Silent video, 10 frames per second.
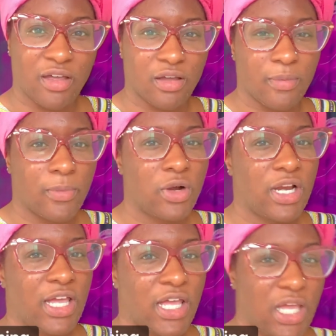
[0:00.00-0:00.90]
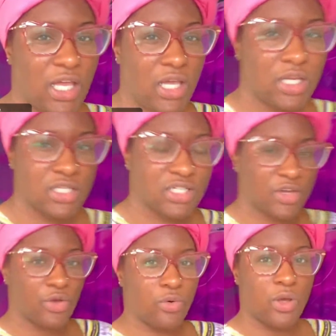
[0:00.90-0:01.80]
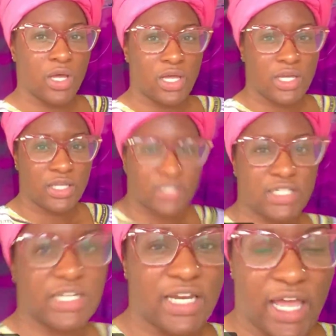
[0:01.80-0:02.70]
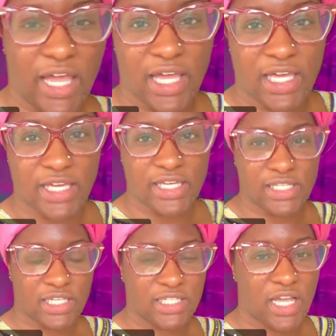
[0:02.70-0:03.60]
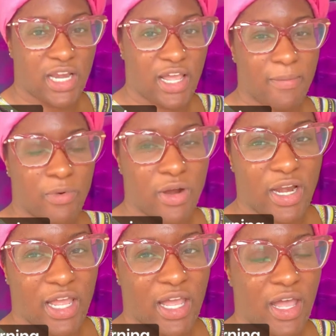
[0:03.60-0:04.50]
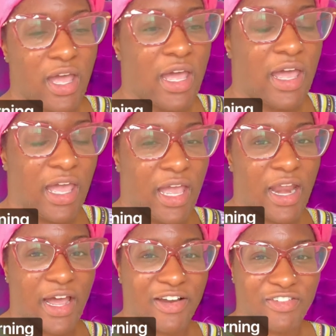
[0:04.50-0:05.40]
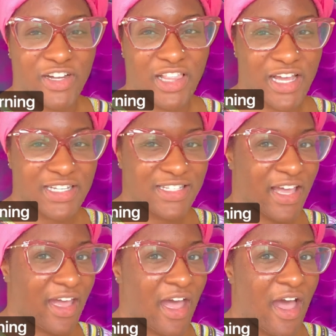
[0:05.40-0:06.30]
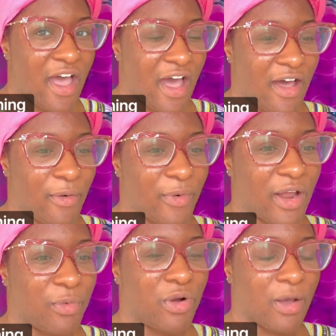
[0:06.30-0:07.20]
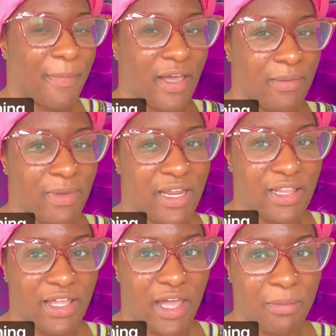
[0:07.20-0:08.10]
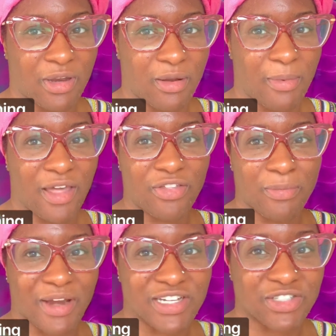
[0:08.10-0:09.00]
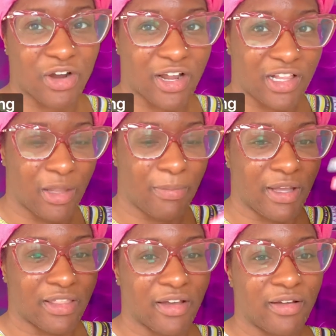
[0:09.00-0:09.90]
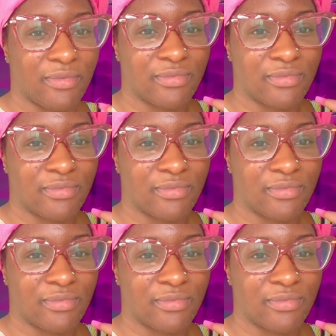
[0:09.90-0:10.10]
Good morning. So today is Sunday morning and I realized that when I woke up, I immediately came into the bathroom and I started clipping the